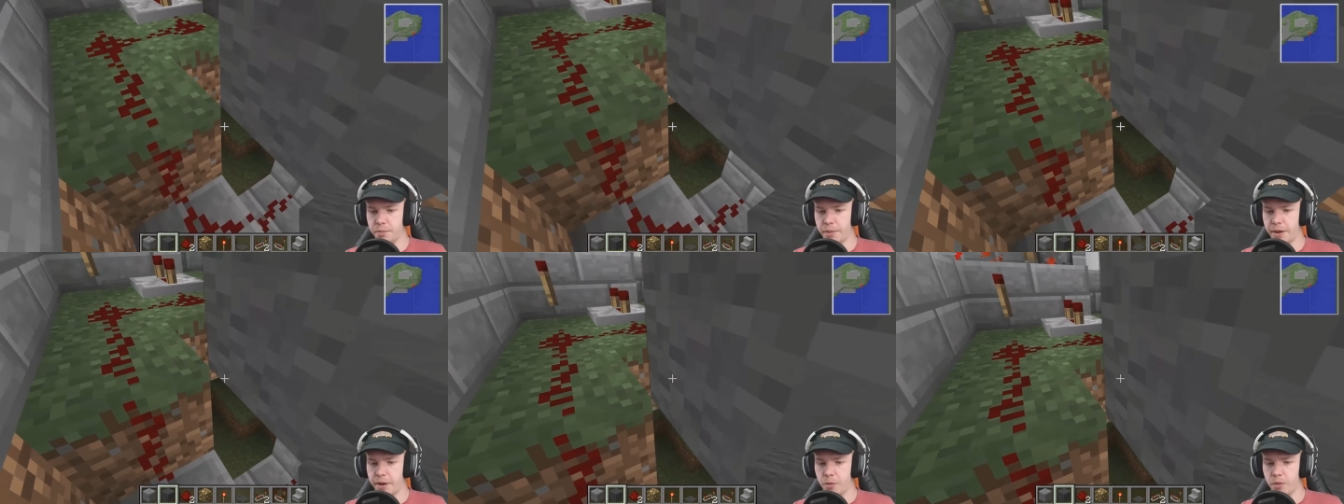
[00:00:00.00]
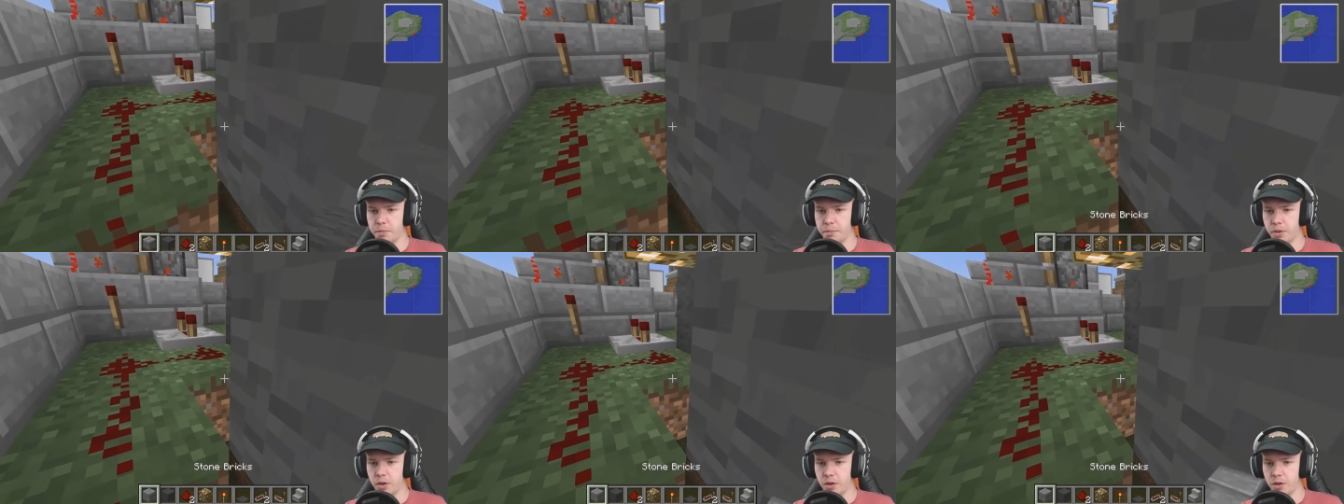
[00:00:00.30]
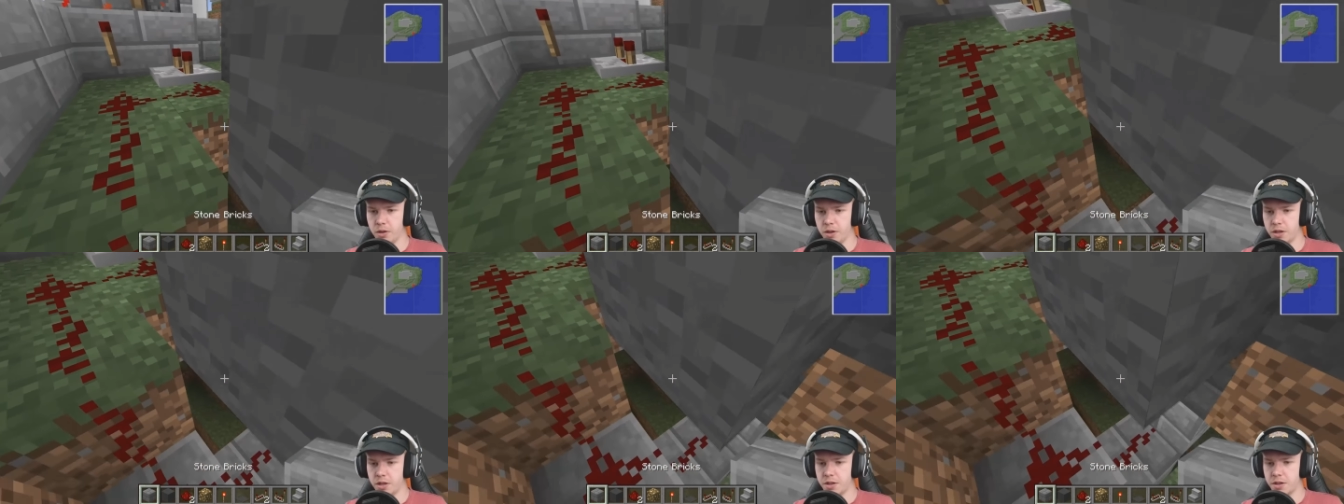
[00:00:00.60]
by one
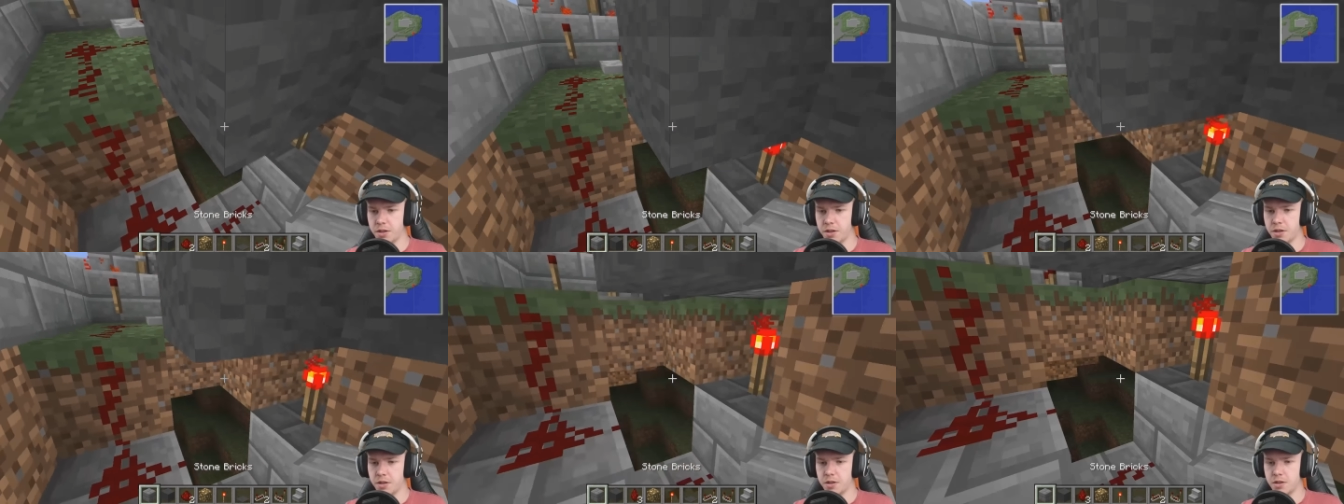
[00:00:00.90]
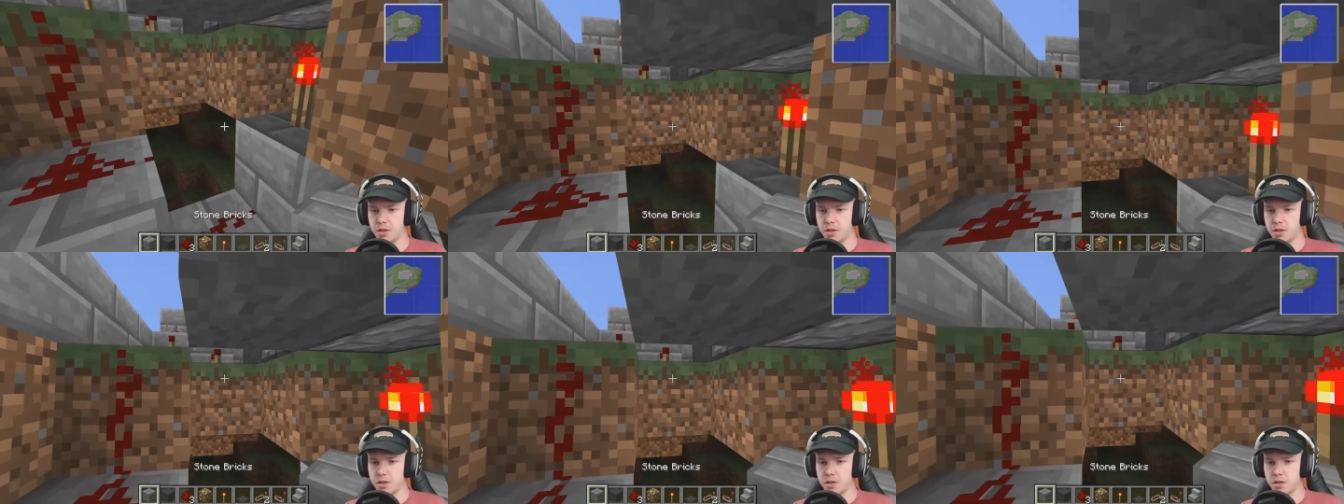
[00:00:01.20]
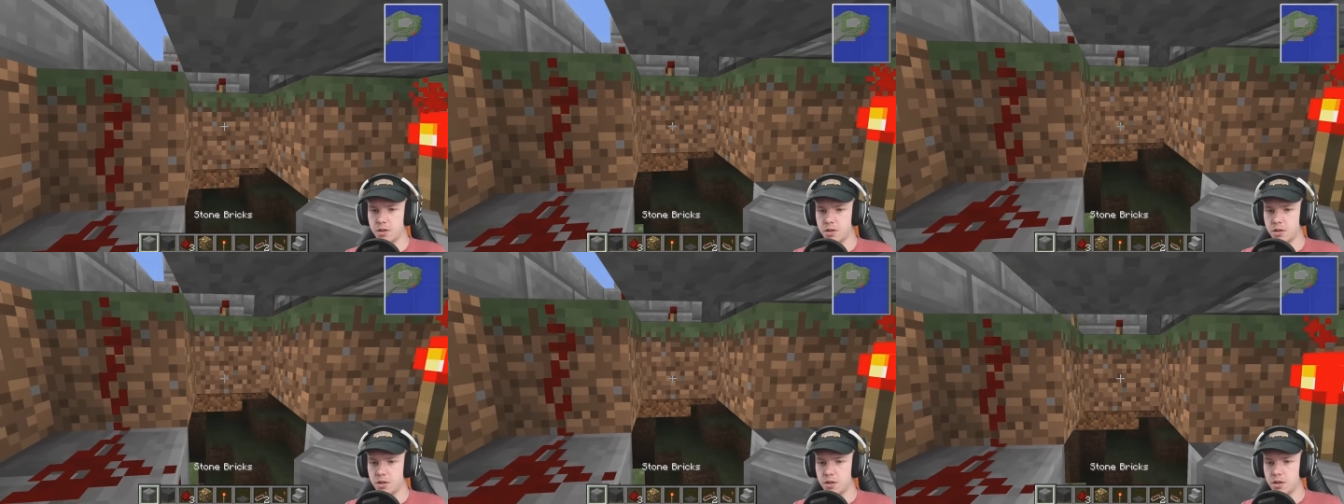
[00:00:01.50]
block,
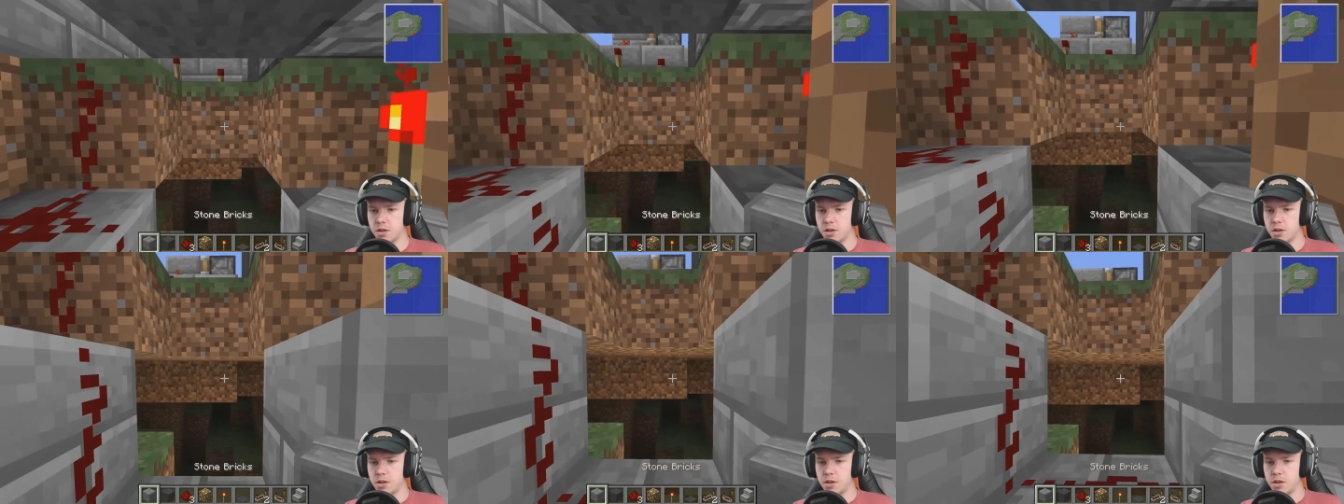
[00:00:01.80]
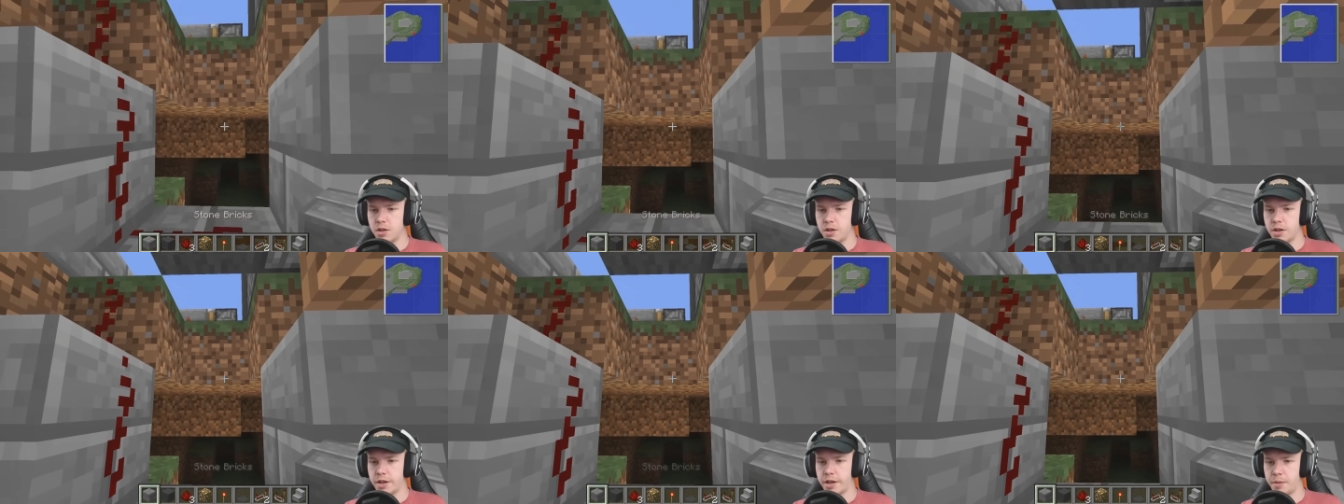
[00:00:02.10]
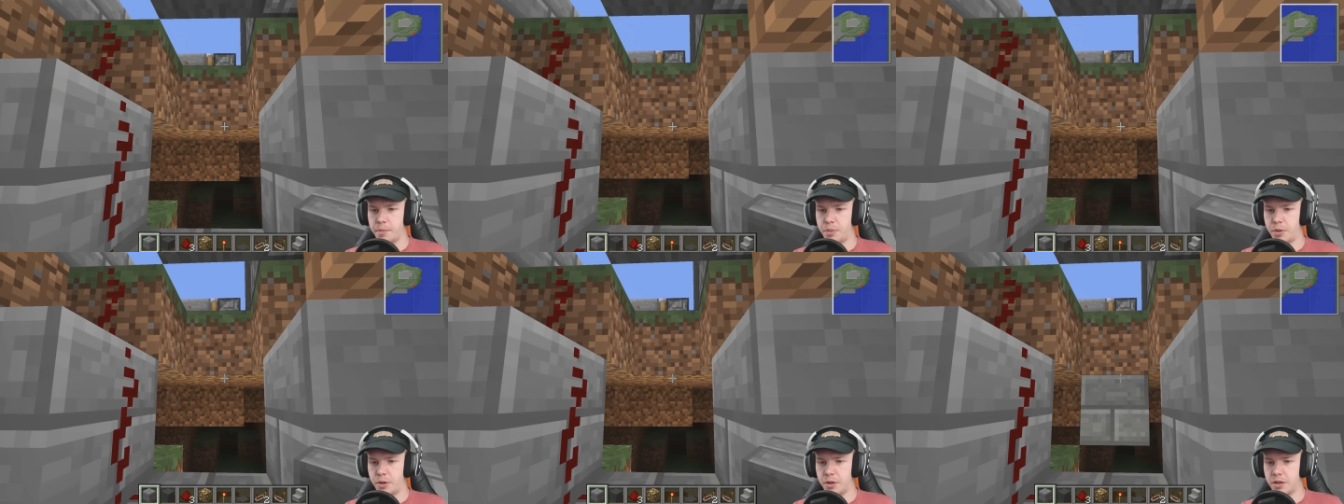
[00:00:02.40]
I
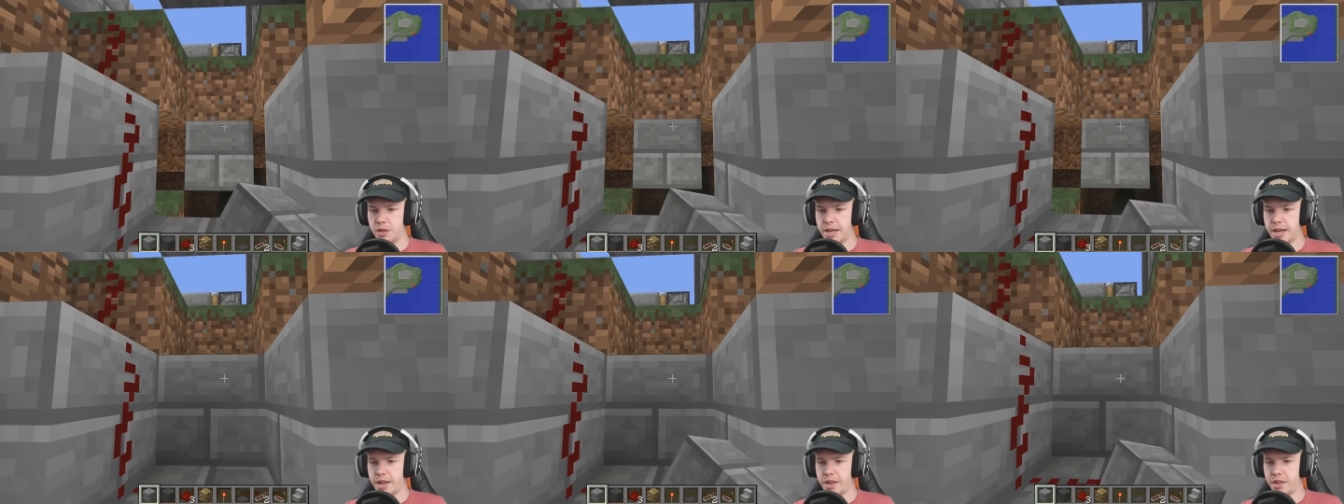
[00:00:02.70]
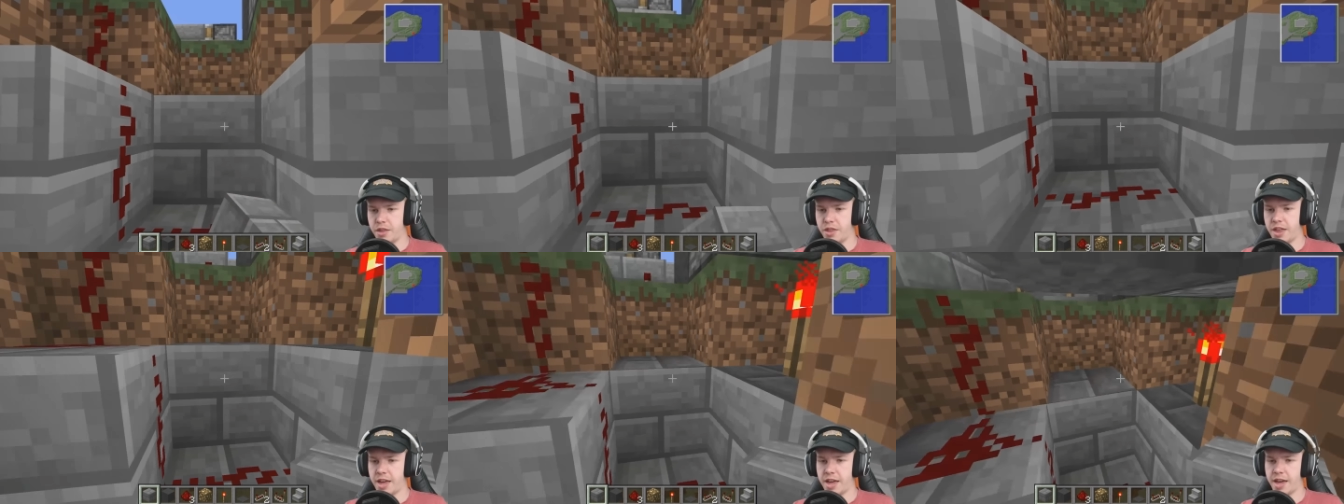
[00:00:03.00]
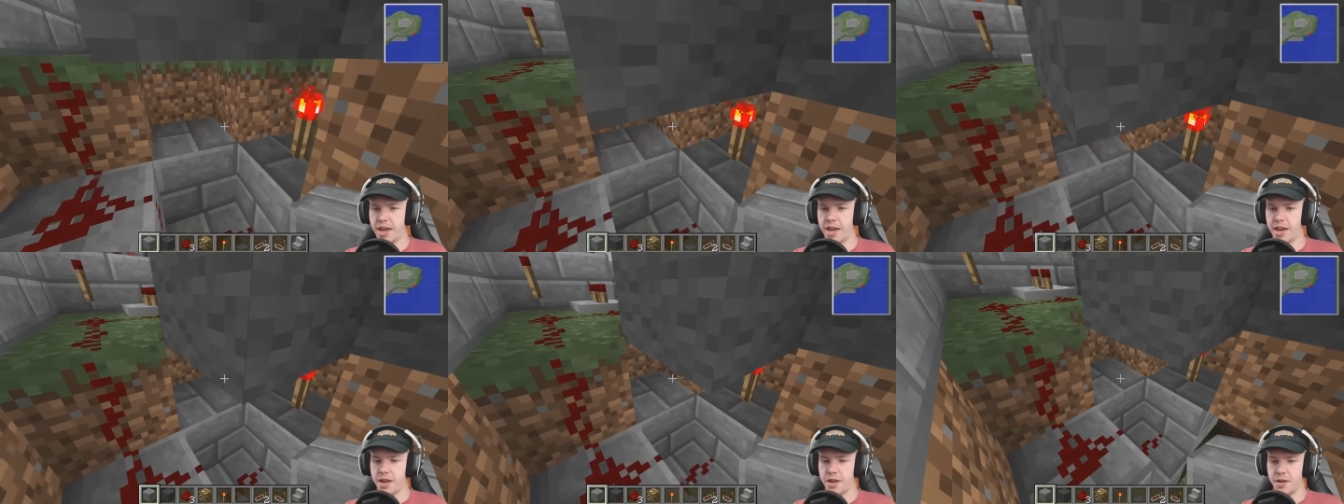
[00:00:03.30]
put that
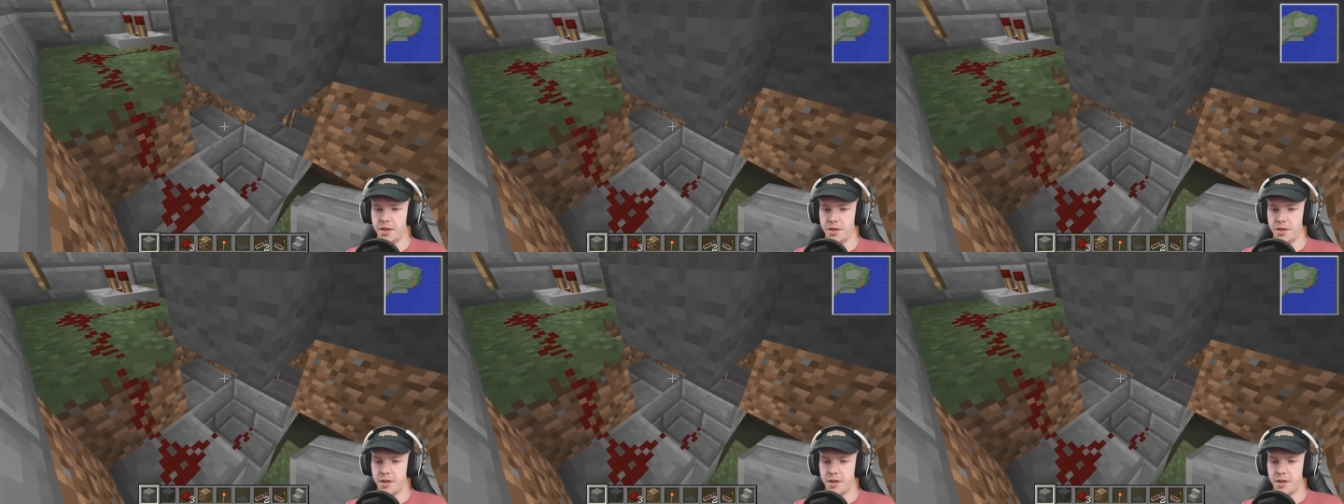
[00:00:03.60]
there,